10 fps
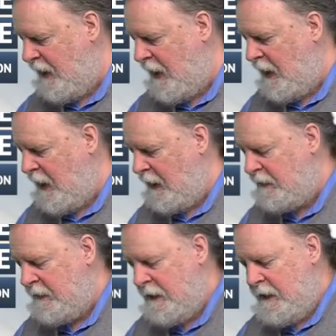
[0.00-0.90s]
Uh,
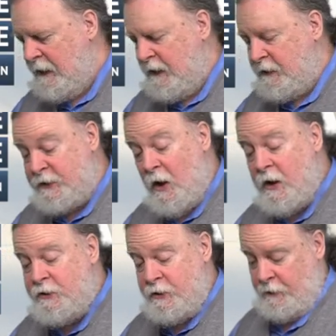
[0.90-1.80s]
there's a
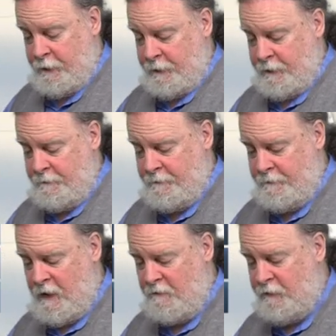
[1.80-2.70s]
hard truth
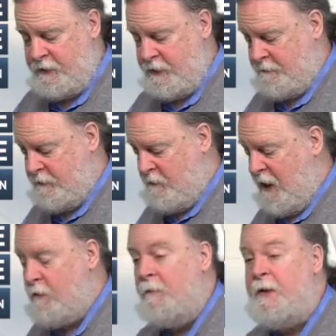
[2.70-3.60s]
of which you
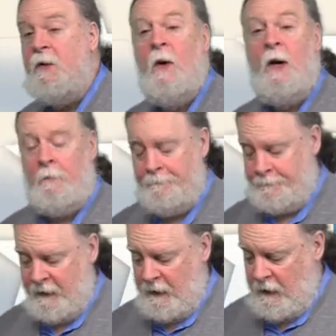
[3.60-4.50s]
may well be aware.
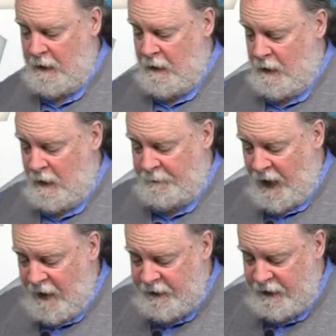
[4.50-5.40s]
Uh,
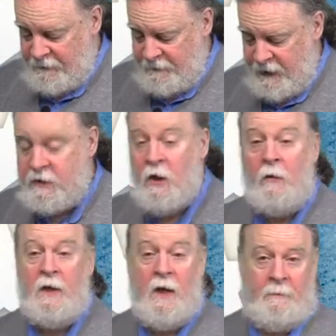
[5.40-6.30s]
poverty is
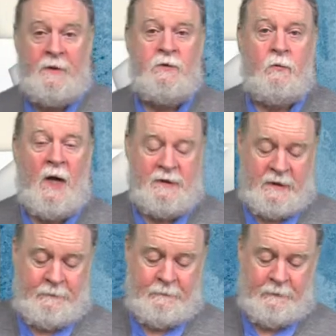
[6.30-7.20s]
going up, it's rising.